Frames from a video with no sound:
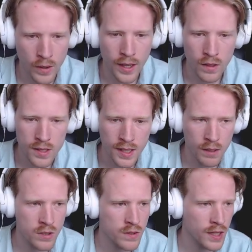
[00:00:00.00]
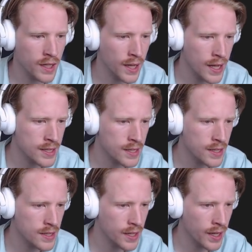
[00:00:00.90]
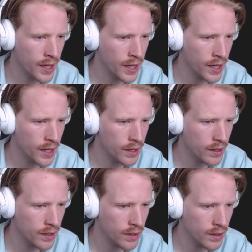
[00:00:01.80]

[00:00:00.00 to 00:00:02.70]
Okay, looks like I was using classes, and